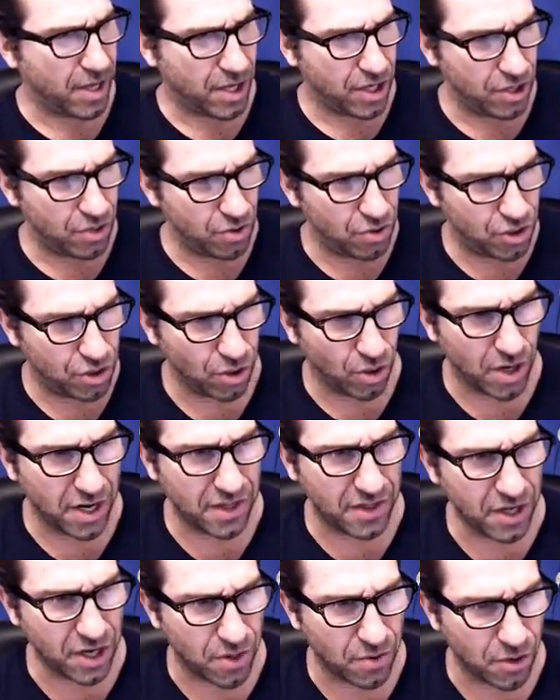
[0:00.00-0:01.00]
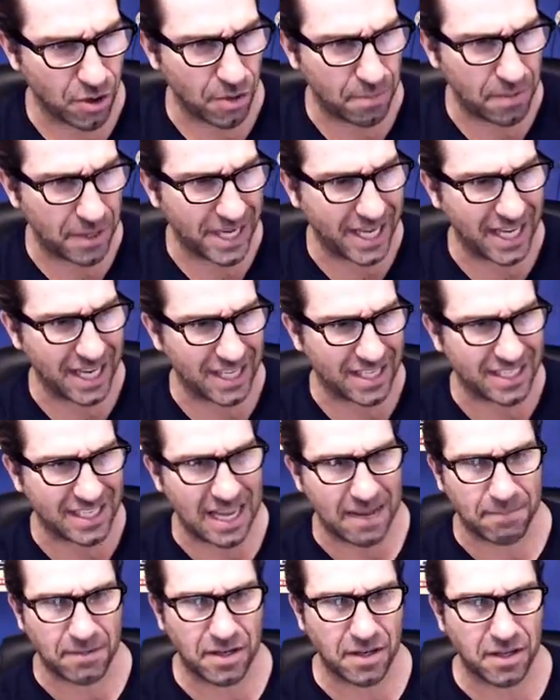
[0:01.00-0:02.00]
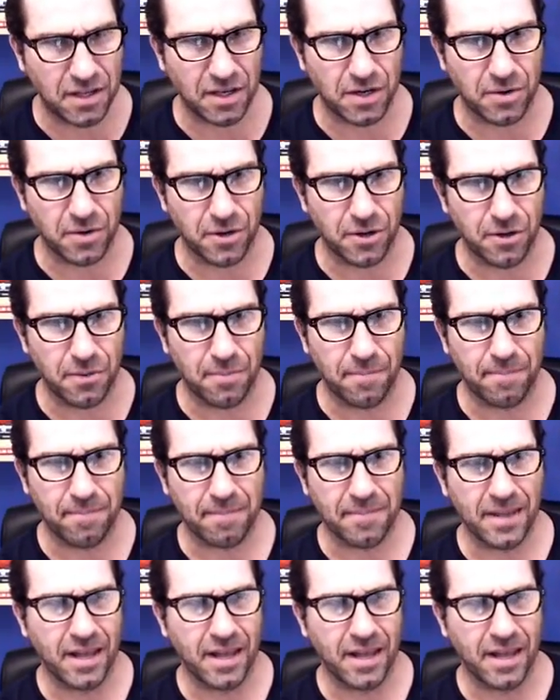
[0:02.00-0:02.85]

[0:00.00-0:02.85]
You join the group, you get accepted to the group.